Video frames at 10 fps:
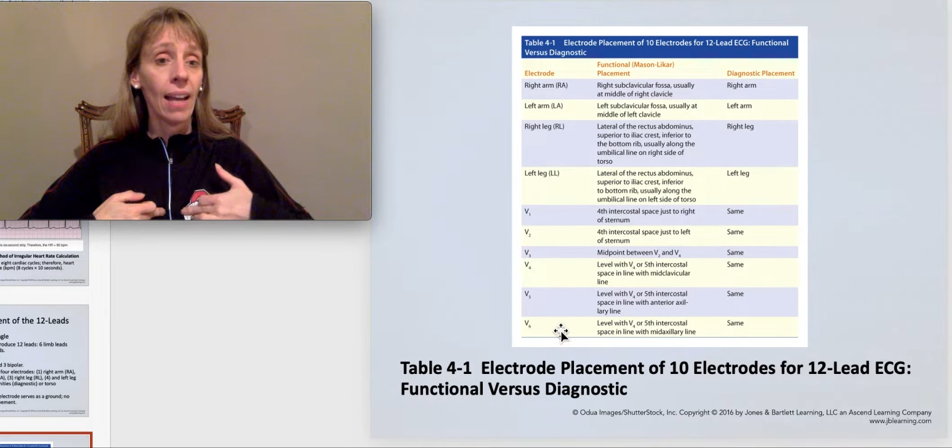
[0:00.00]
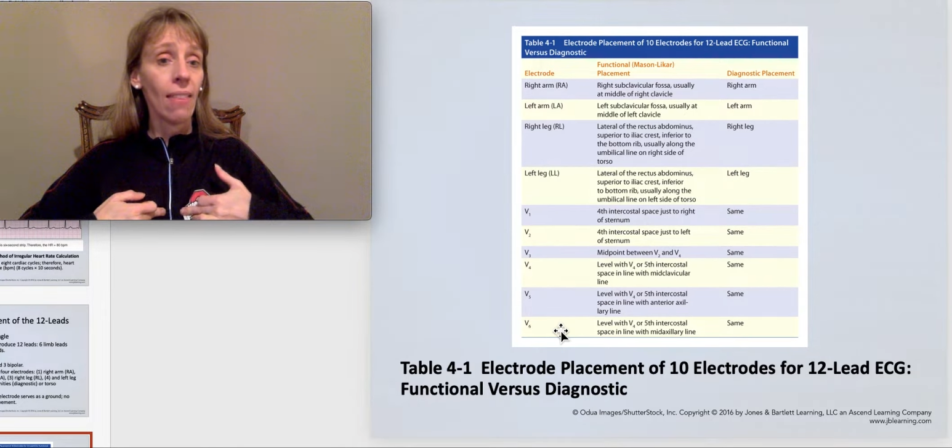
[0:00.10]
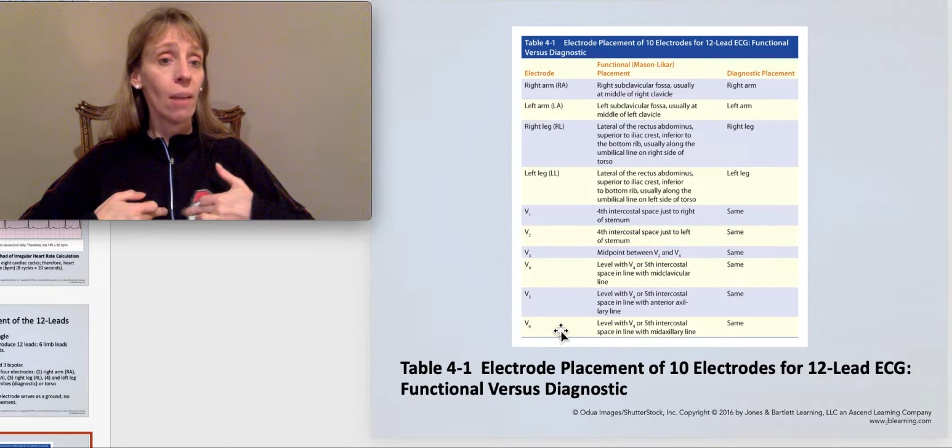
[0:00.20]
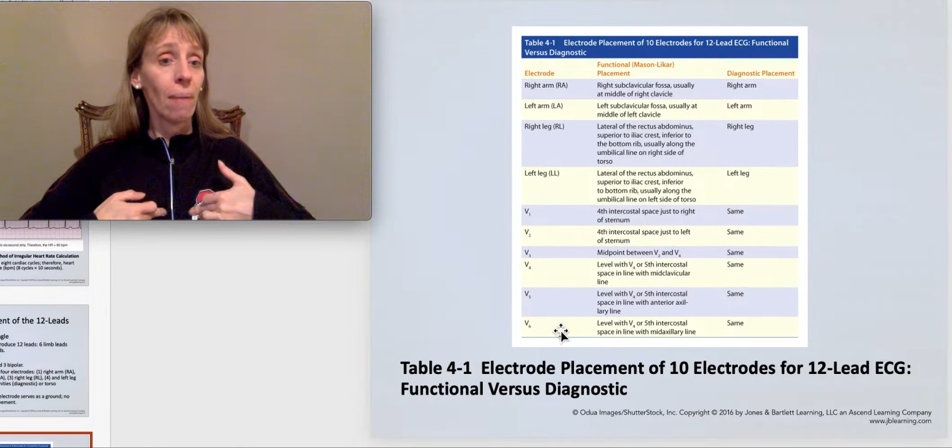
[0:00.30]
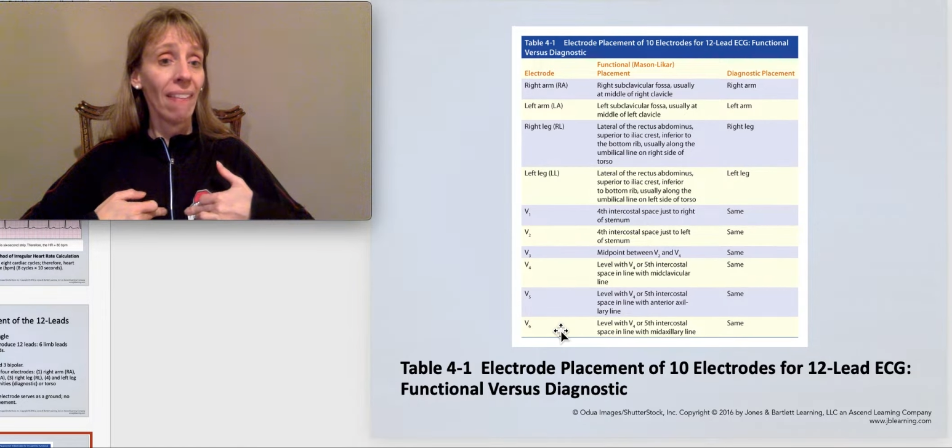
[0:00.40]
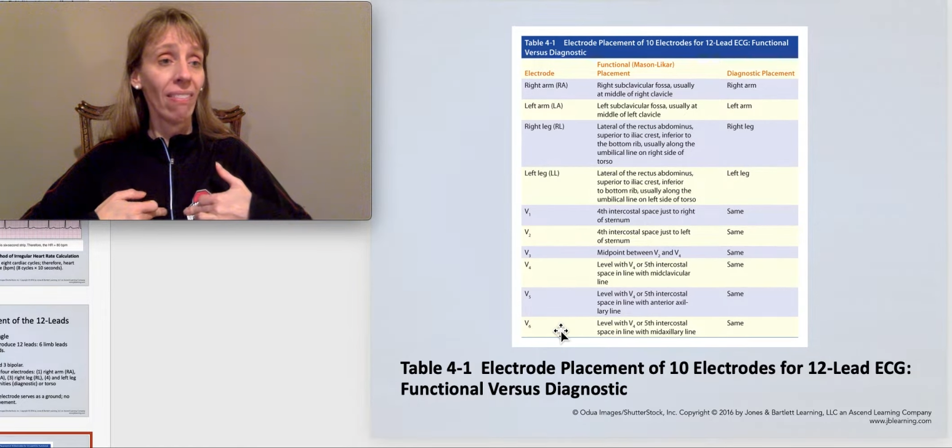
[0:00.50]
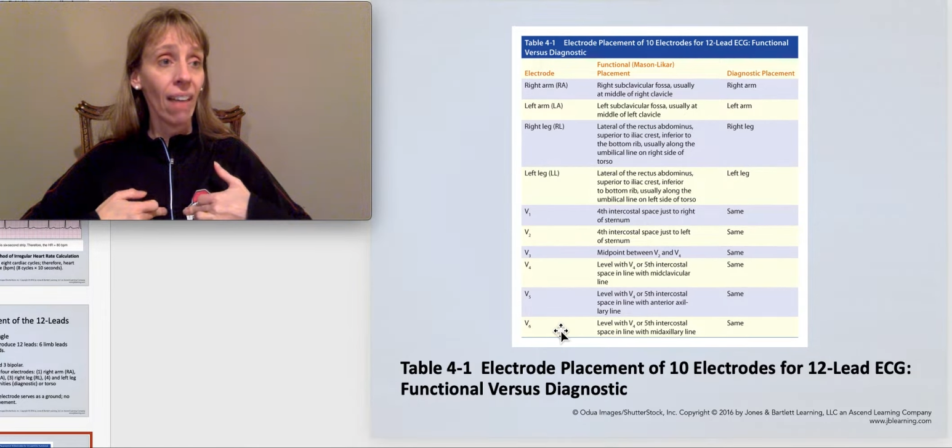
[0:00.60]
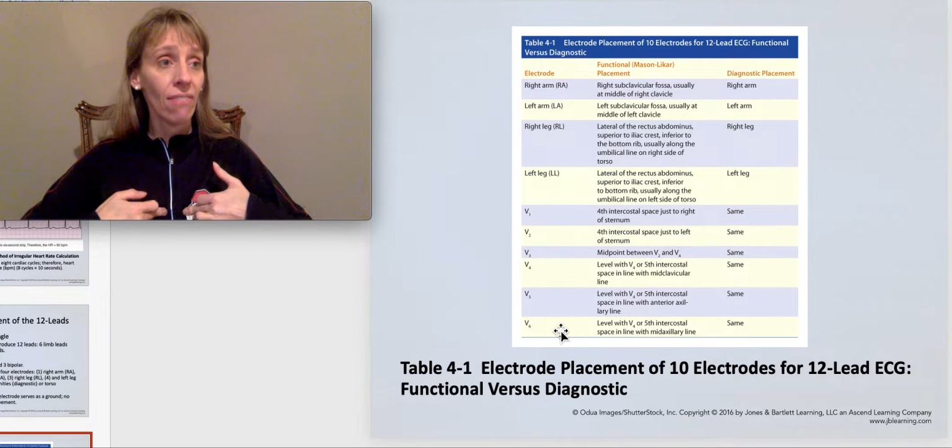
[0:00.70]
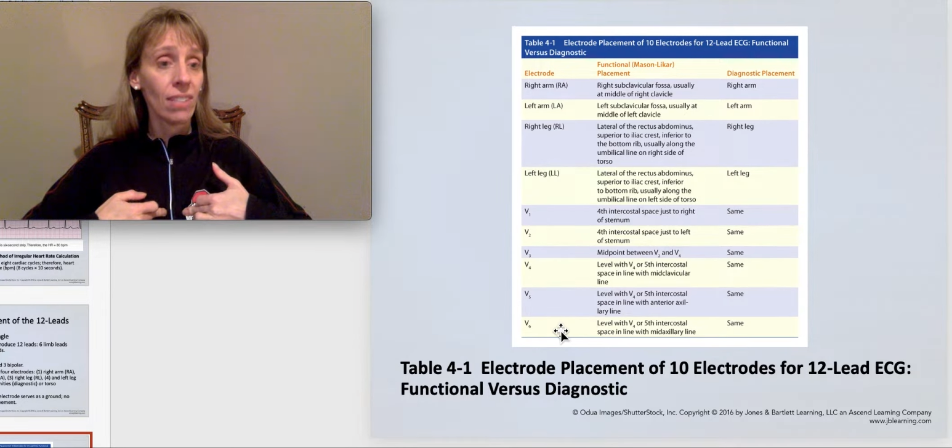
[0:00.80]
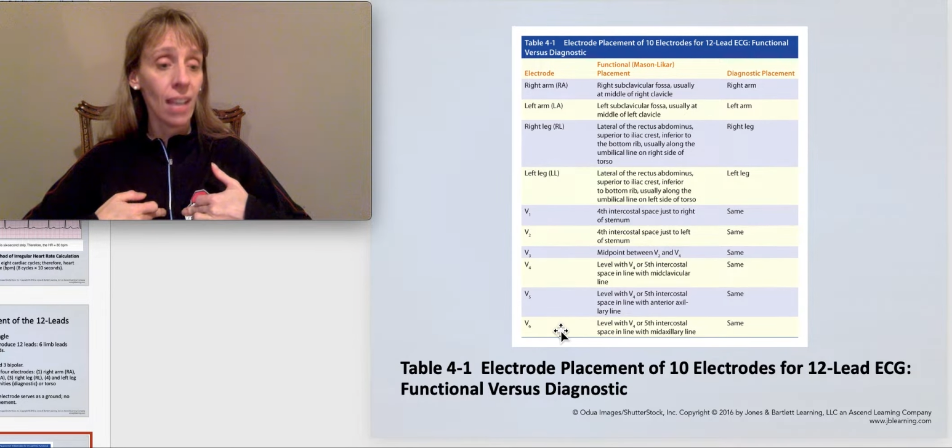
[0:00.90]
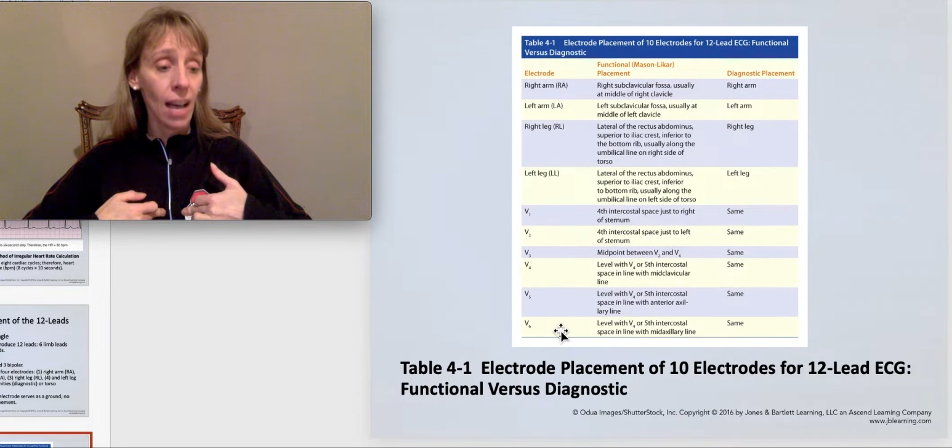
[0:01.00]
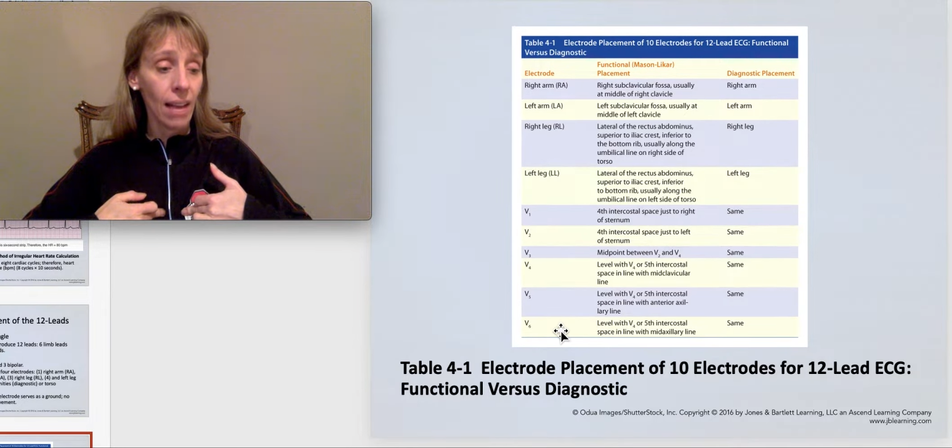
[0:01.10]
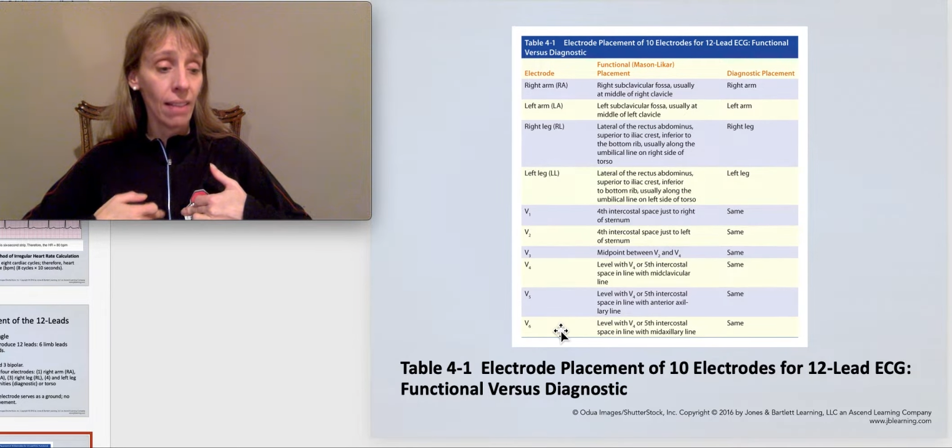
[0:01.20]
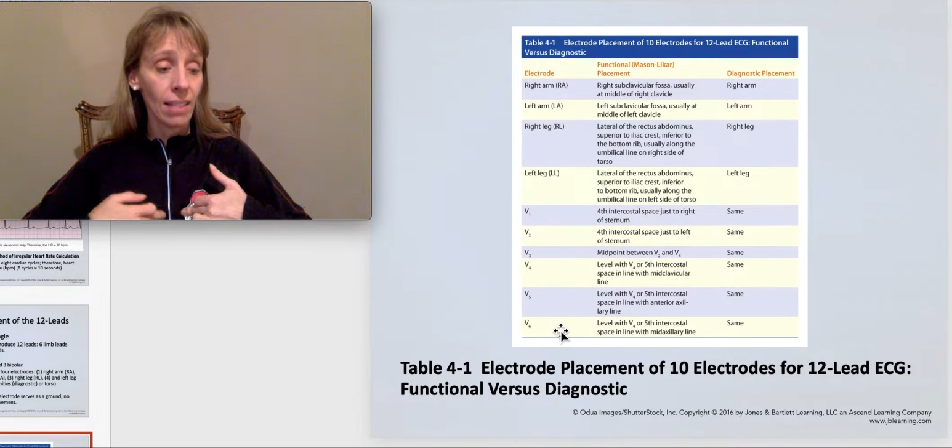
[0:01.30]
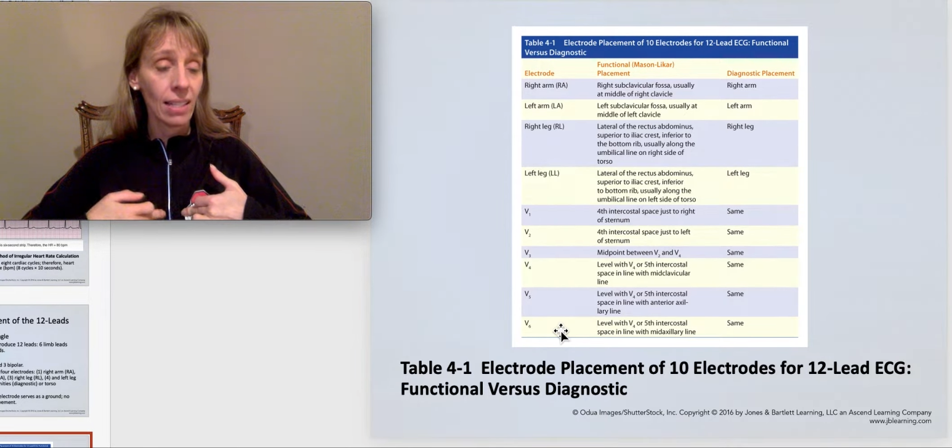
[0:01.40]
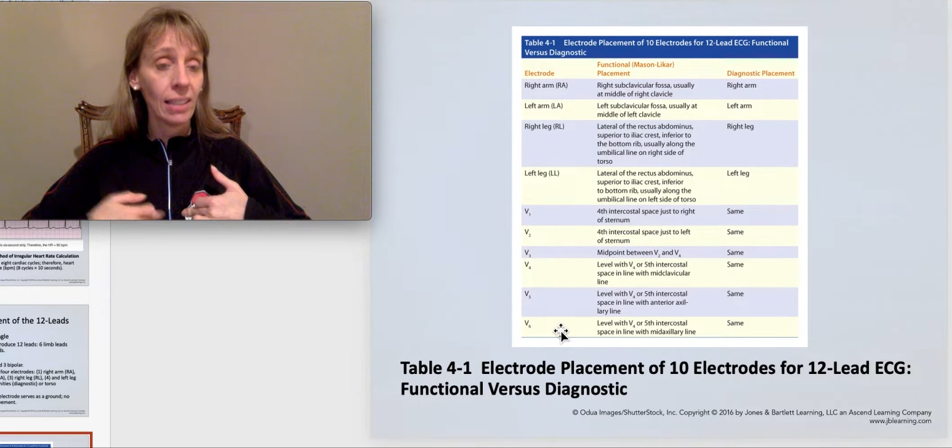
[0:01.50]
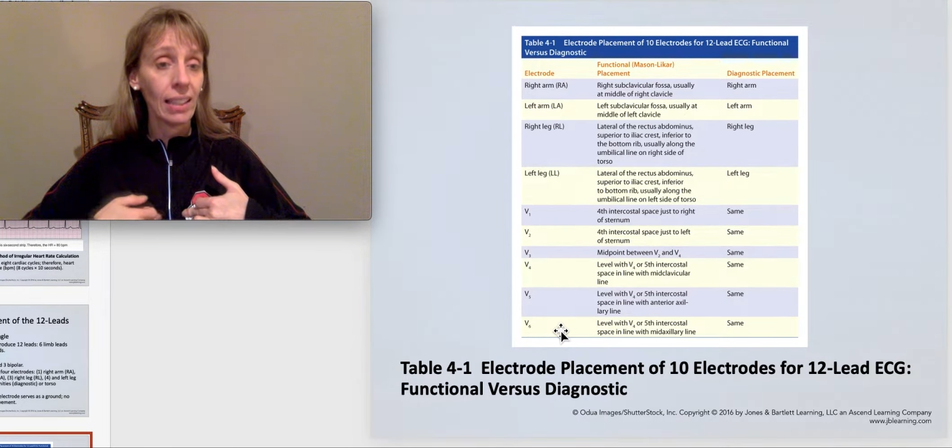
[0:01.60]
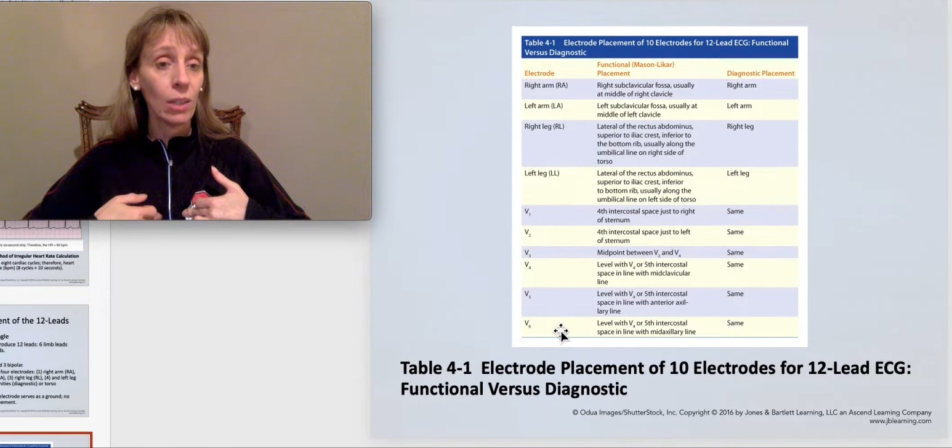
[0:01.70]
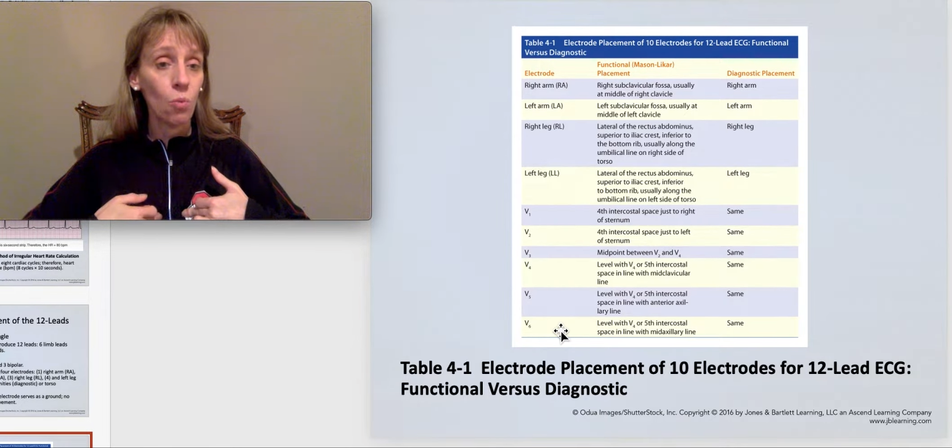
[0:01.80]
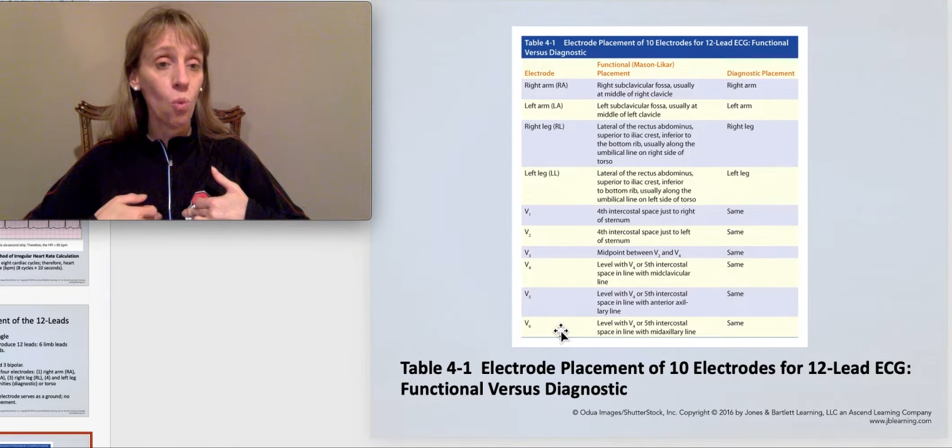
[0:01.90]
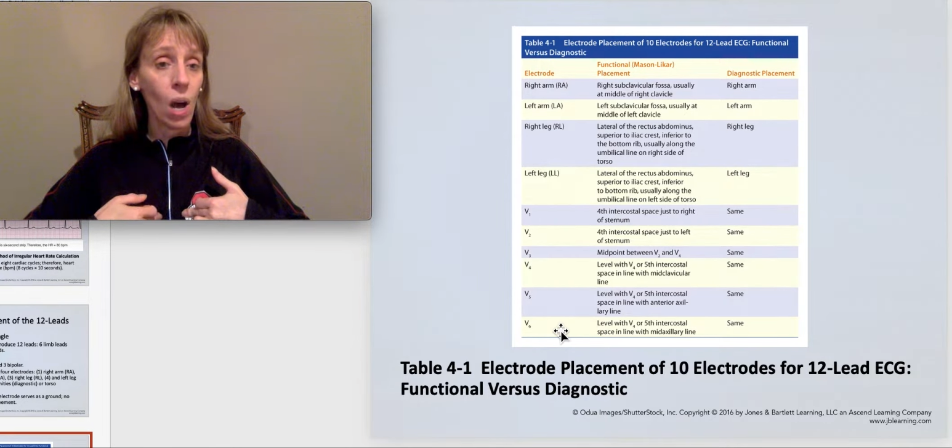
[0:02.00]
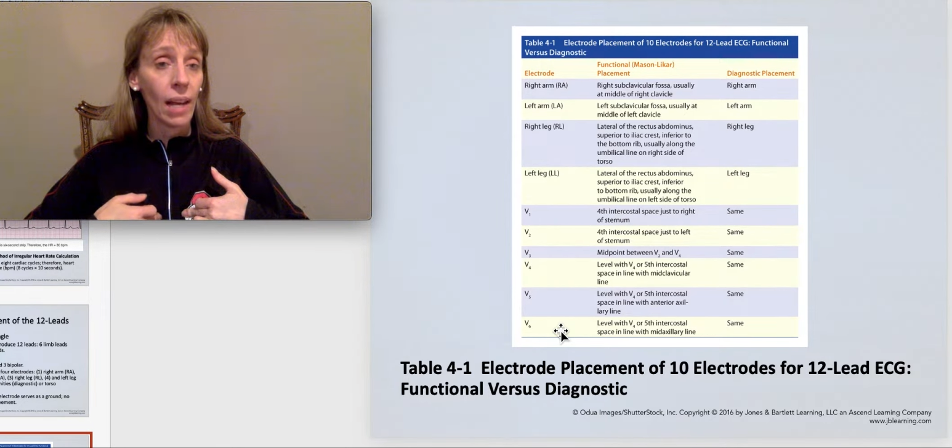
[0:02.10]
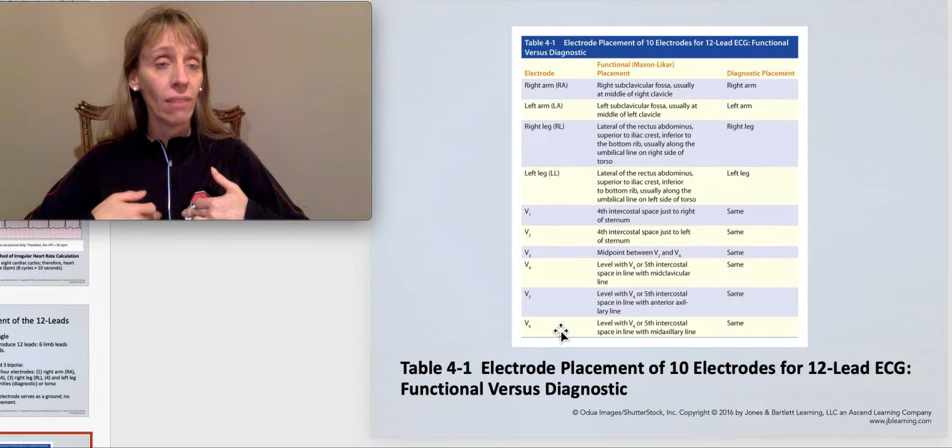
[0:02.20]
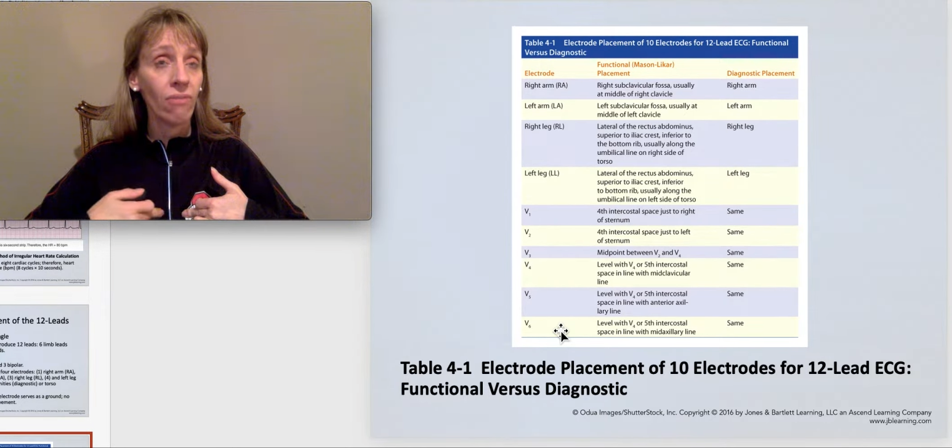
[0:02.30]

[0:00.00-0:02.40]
and then my left side, that's lead 1,